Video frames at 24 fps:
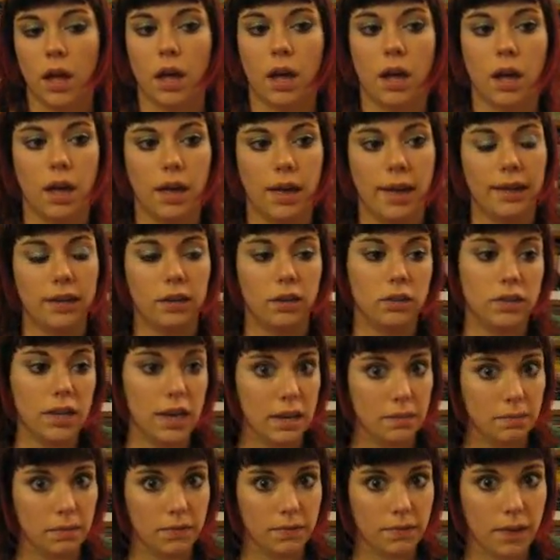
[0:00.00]

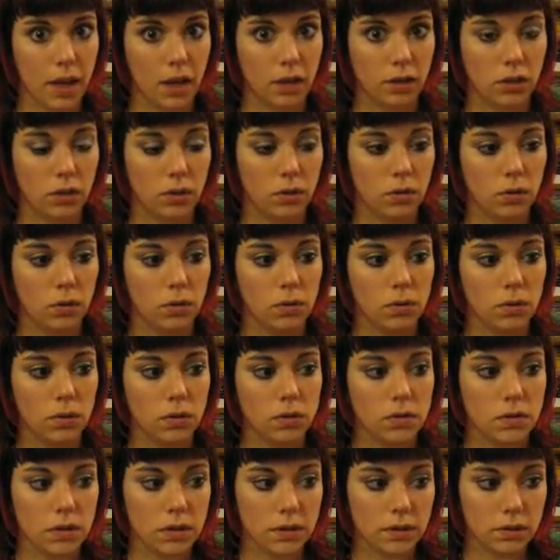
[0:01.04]
Entertainment value
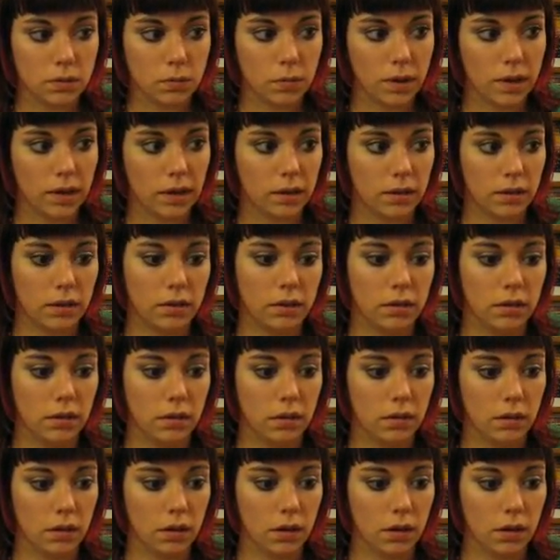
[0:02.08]
is when,